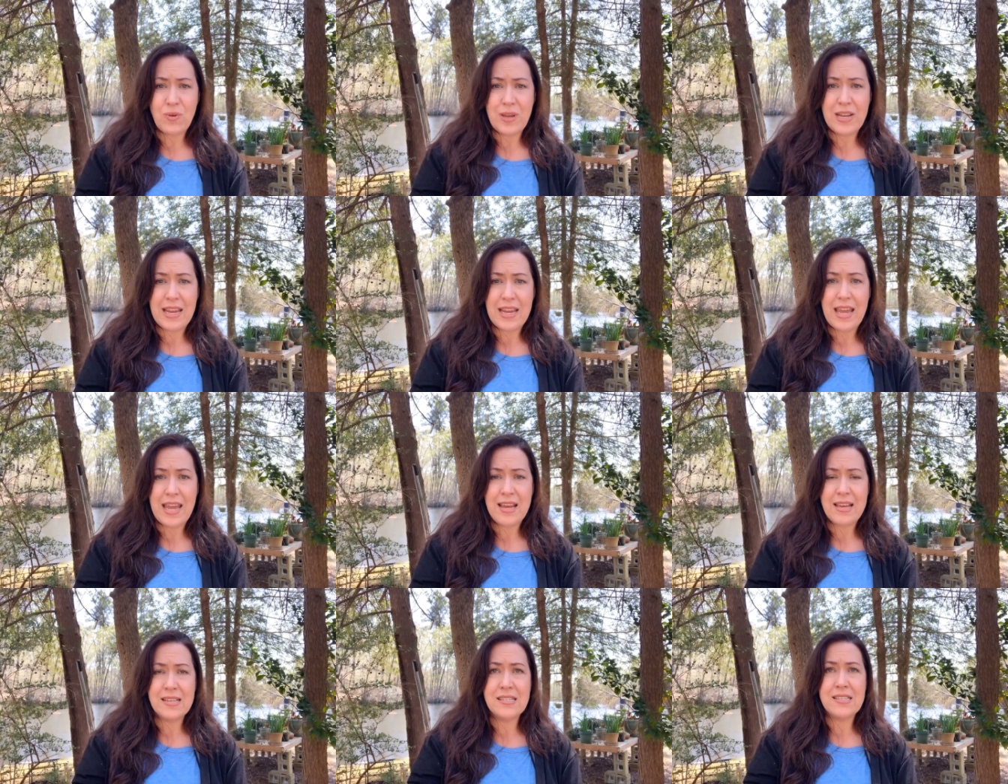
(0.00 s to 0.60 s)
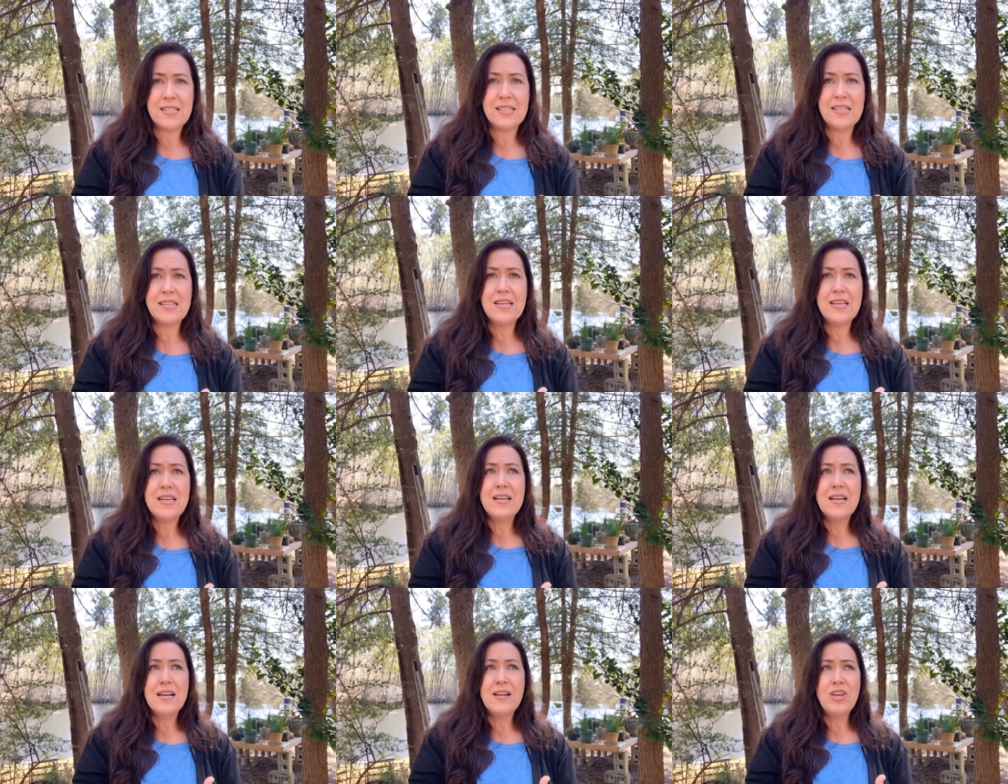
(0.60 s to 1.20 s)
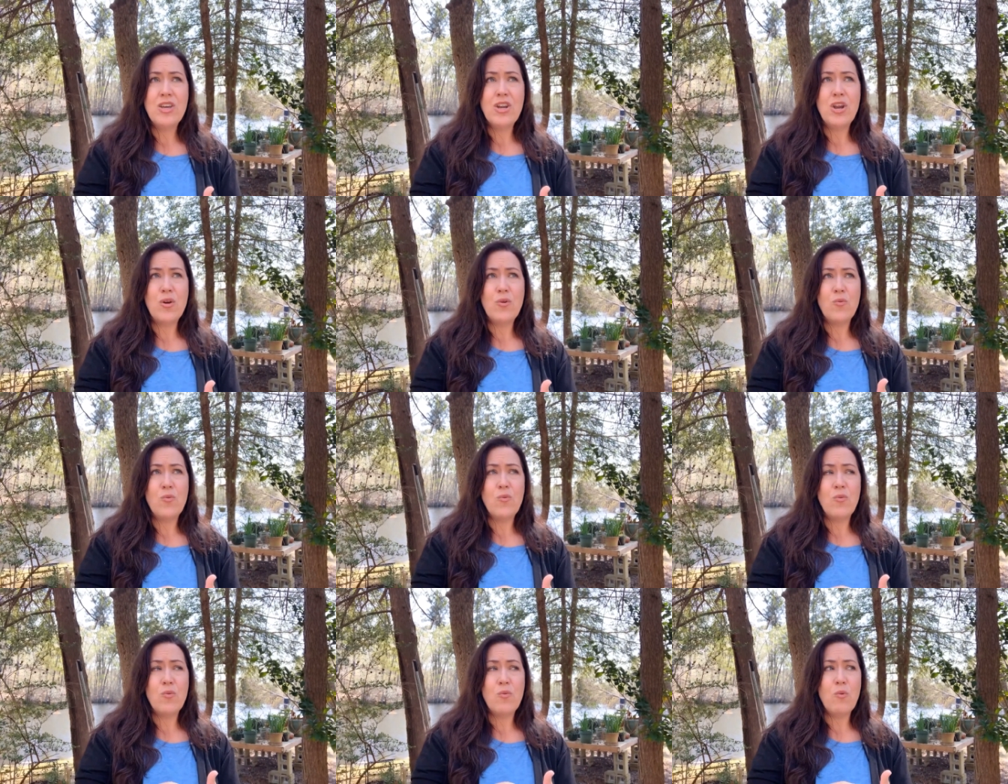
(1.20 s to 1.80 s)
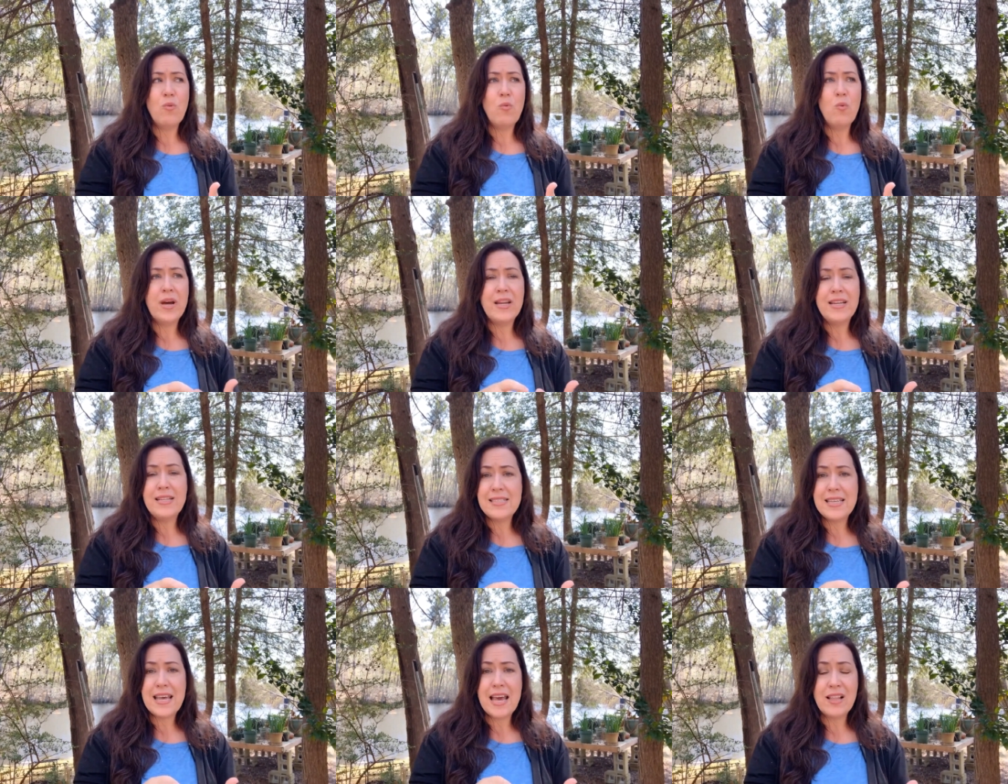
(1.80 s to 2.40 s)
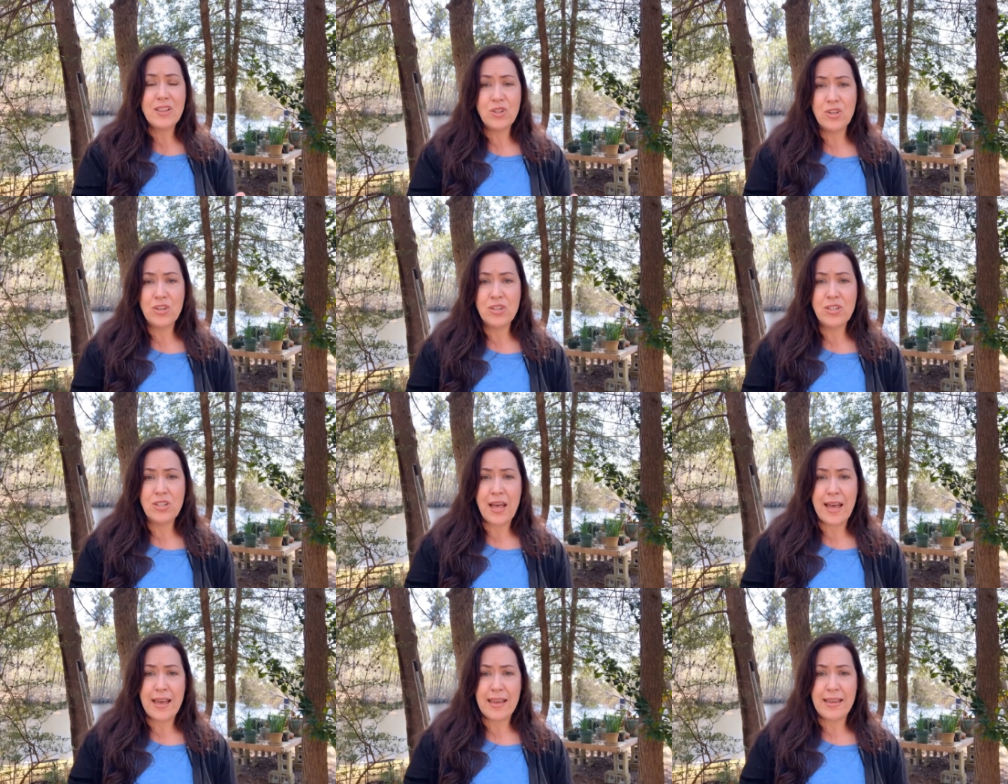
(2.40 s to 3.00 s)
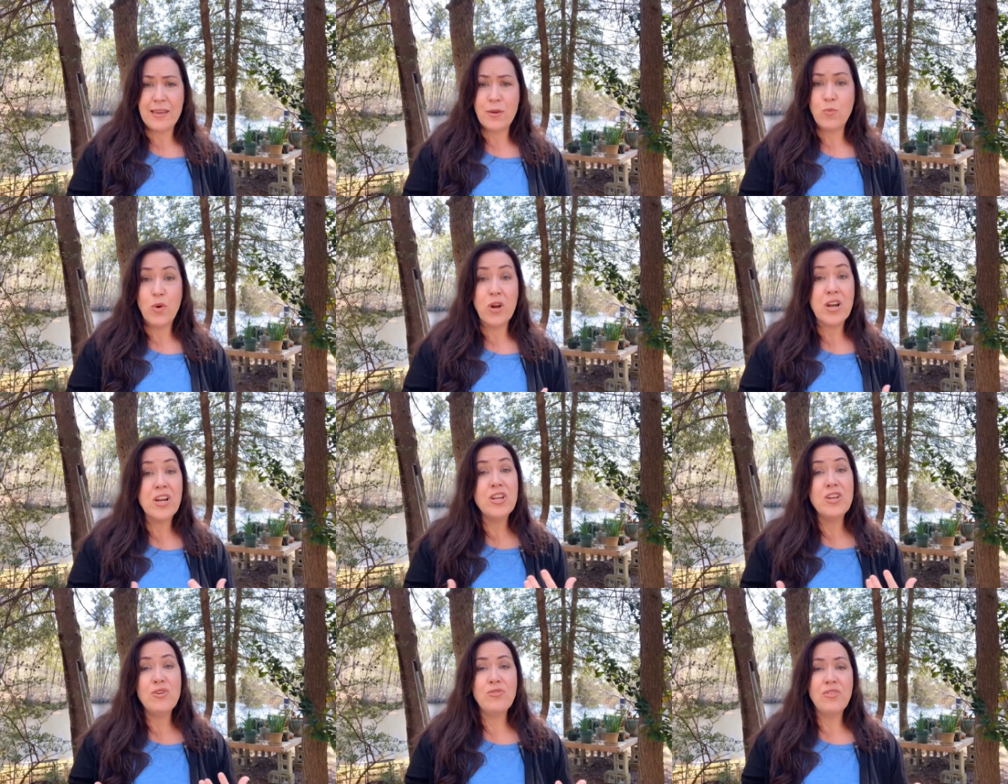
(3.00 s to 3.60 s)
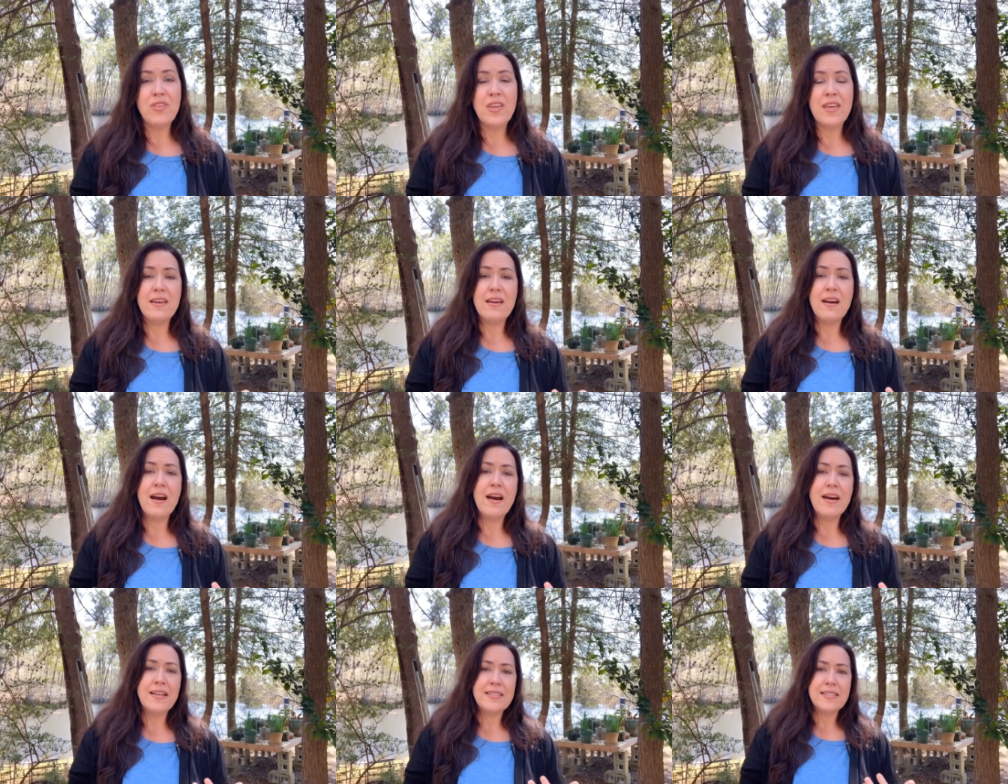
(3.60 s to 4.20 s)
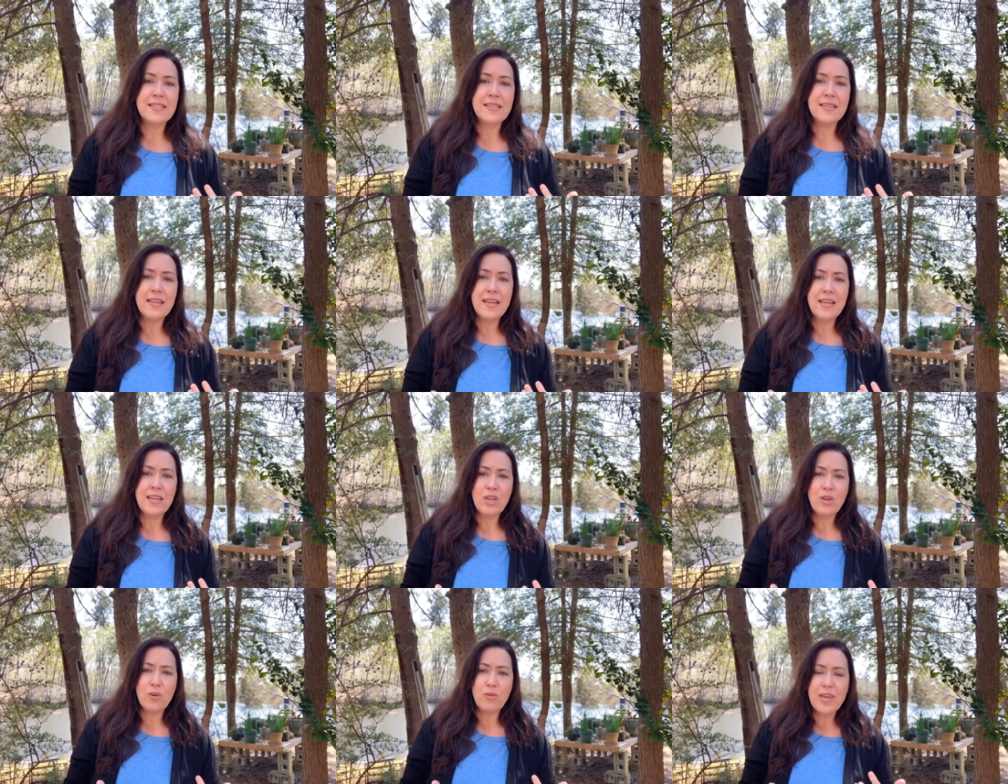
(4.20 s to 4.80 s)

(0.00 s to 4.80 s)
And you know, what does that look like? And where do you think God is leading you?